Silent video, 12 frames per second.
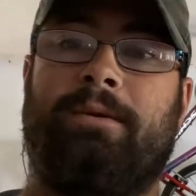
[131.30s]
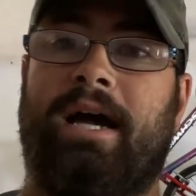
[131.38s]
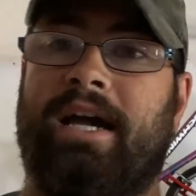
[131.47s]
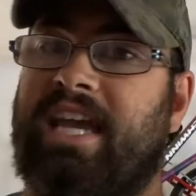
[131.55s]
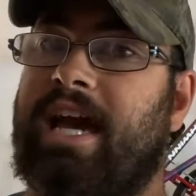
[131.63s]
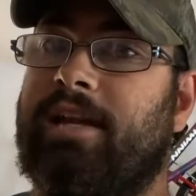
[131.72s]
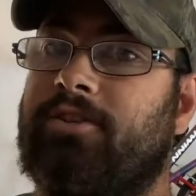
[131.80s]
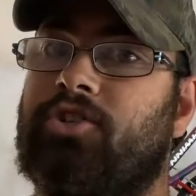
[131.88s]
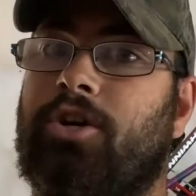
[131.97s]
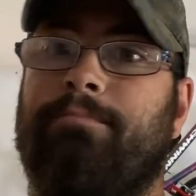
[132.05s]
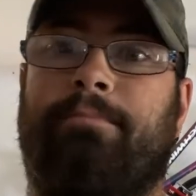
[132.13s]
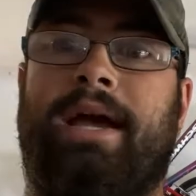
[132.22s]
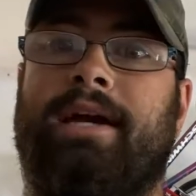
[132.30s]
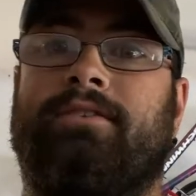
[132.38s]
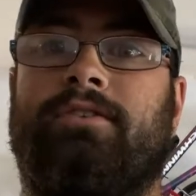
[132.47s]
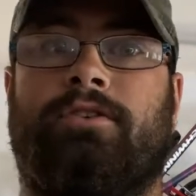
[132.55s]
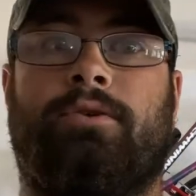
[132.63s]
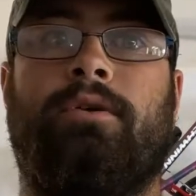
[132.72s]
I kind of jumped back
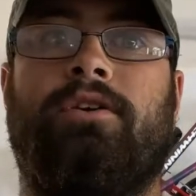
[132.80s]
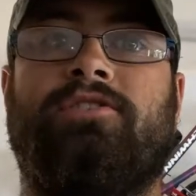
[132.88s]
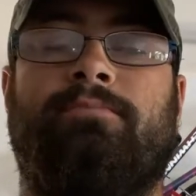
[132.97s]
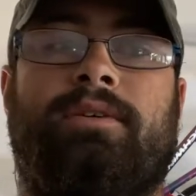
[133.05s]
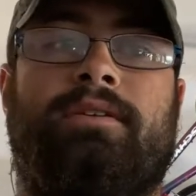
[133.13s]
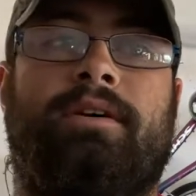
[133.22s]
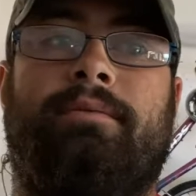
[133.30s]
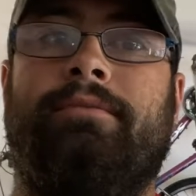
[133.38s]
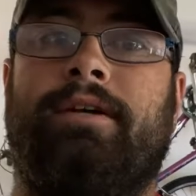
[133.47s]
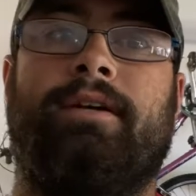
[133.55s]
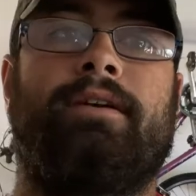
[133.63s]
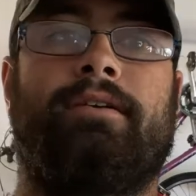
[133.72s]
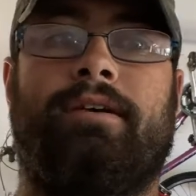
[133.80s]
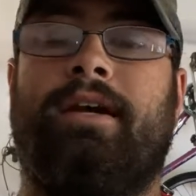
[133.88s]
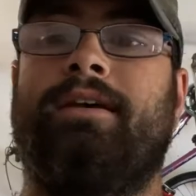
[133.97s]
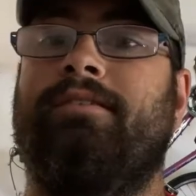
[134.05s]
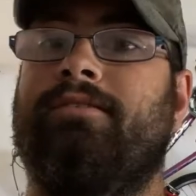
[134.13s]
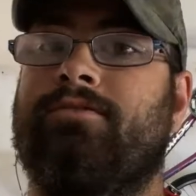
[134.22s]
to Crosman, and I'm like, okay,
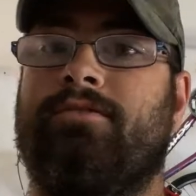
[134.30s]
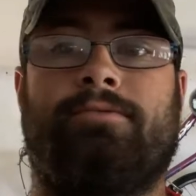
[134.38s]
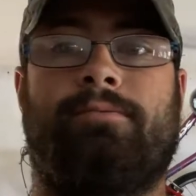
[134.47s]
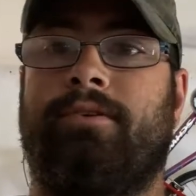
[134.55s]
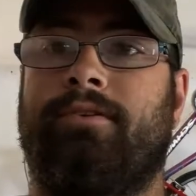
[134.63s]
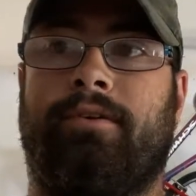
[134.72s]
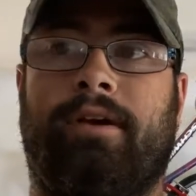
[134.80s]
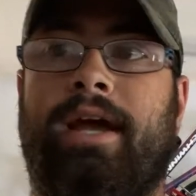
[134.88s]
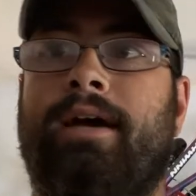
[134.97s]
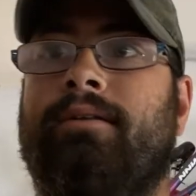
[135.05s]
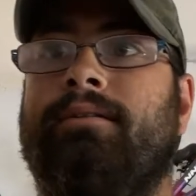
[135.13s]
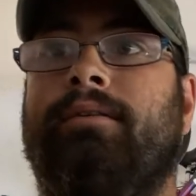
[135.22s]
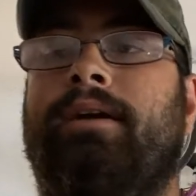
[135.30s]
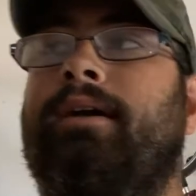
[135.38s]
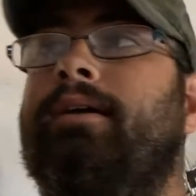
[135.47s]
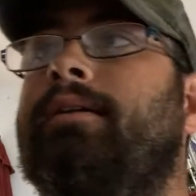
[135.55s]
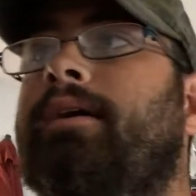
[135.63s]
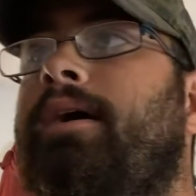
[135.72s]
this is where they're at.
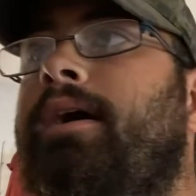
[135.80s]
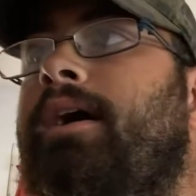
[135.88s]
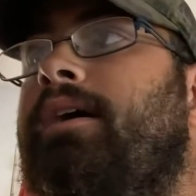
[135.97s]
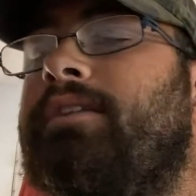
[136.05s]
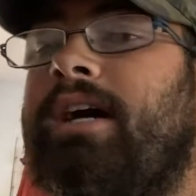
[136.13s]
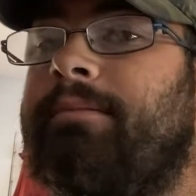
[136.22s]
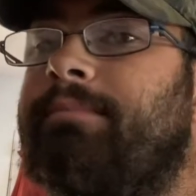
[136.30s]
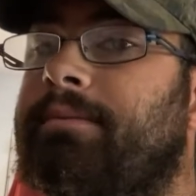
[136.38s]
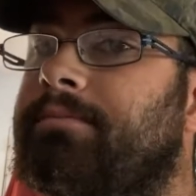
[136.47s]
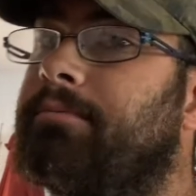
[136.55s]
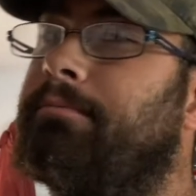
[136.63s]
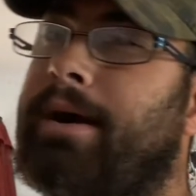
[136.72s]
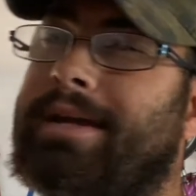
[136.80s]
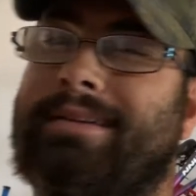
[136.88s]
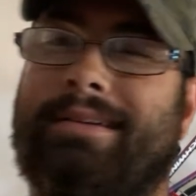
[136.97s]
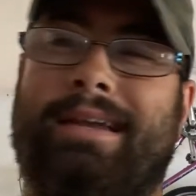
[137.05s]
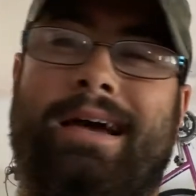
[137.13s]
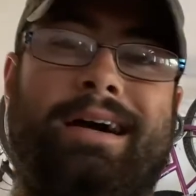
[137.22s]
And a lot of people might
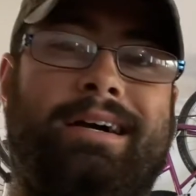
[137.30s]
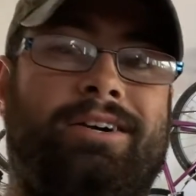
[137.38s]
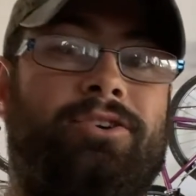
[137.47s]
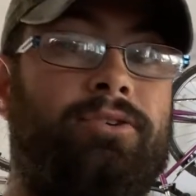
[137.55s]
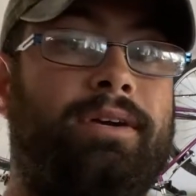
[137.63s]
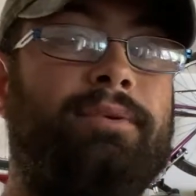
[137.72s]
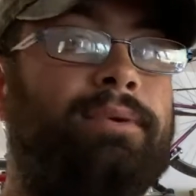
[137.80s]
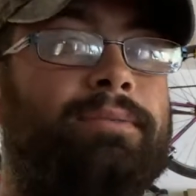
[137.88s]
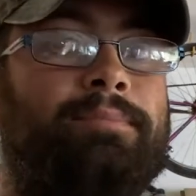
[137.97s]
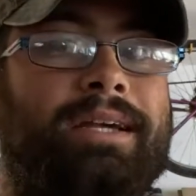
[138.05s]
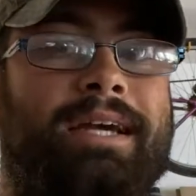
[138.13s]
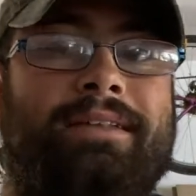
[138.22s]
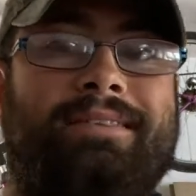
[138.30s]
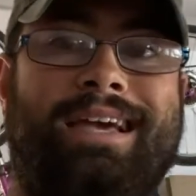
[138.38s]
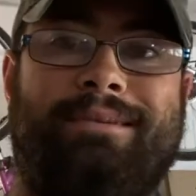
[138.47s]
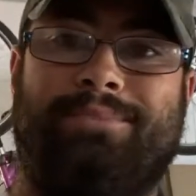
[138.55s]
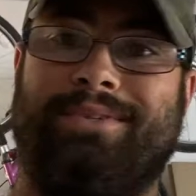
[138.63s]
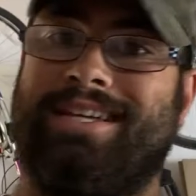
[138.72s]
not agree with me on
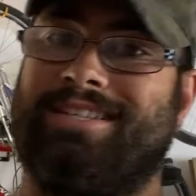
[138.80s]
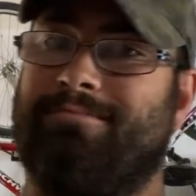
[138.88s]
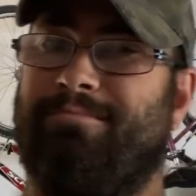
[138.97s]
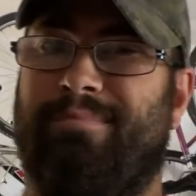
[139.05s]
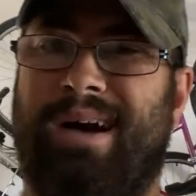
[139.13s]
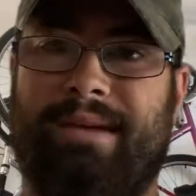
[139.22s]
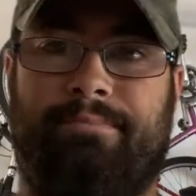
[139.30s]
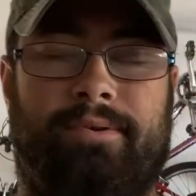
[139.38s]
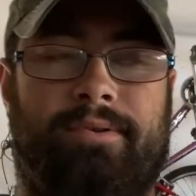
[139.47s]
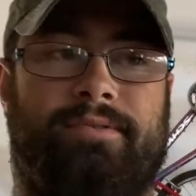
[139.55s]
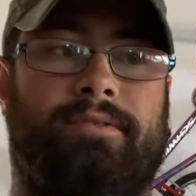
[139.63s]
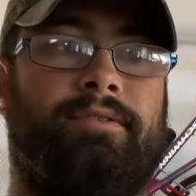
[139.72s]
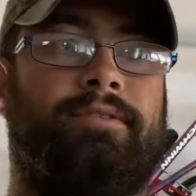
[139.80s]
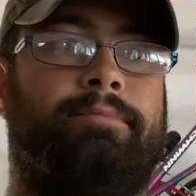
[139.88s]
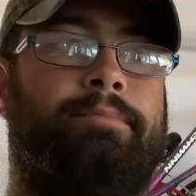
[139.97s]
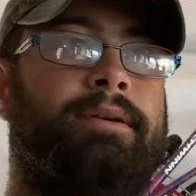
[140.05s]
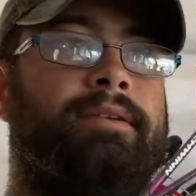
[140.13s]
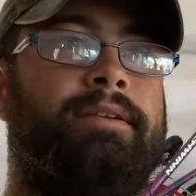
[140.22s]
that, but that's my personal
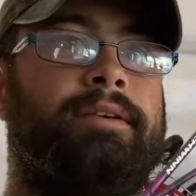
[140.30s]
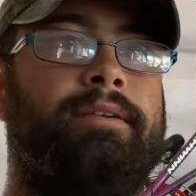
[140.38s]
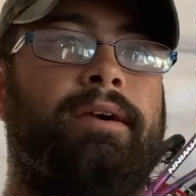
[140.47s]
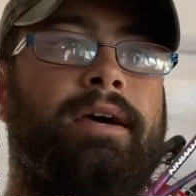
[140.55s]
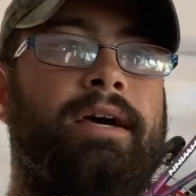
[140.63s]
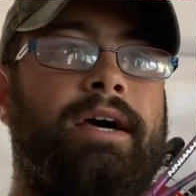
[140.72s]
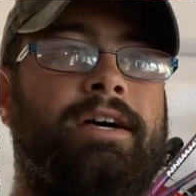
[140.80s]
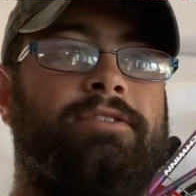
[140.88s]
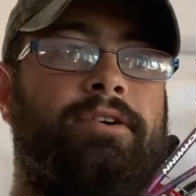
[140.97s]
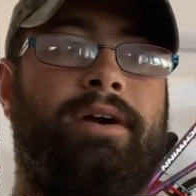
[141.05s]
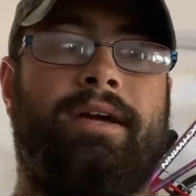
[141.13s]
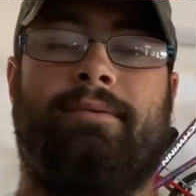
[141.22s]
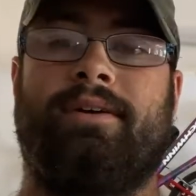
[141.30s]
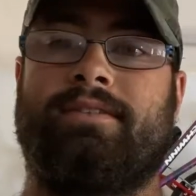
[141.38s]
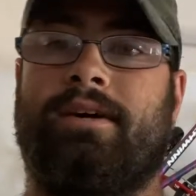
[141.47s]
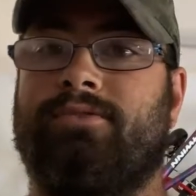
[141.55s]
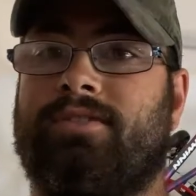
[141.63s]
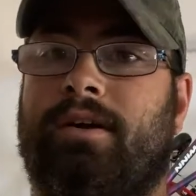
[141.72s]
opinion. So anyways, I
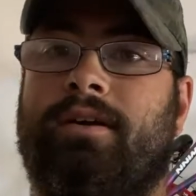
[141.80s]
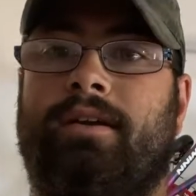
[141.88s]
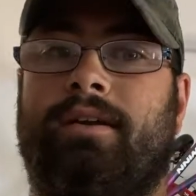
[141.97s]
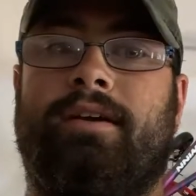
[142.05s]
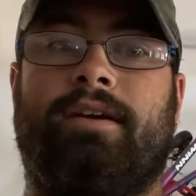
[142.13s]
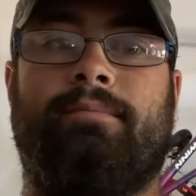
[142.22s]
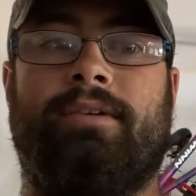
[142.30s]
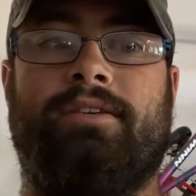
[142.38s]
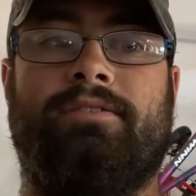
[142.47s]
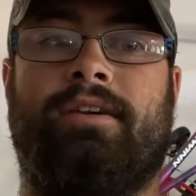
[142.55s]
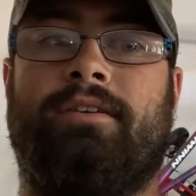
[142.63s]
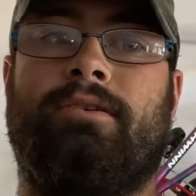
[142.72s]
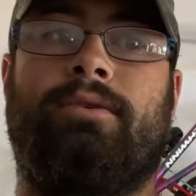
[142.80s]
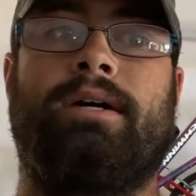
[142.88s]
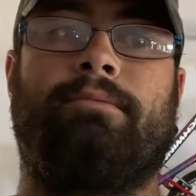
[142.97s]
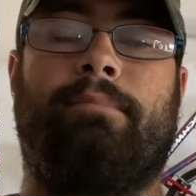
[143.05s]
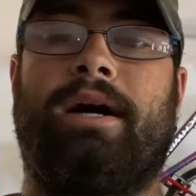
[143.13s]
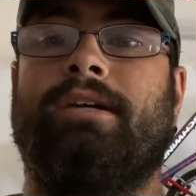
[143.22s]
was talking to him, and he said, go out
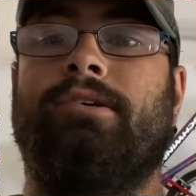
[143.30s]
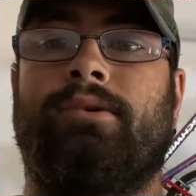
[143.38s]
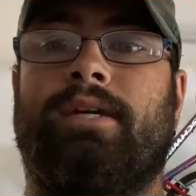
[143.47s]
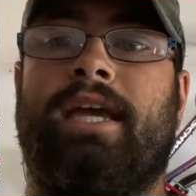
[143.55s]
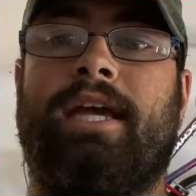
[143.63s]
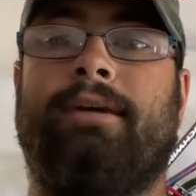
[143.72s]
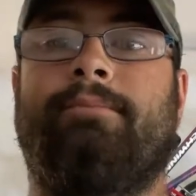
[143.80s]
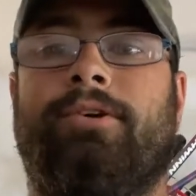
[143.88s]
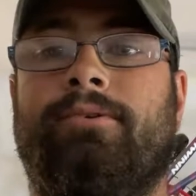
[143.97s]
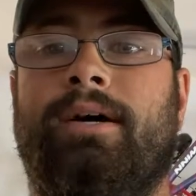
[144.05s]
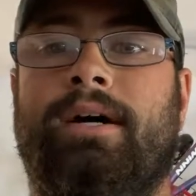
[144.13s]
and buy you a Gamo.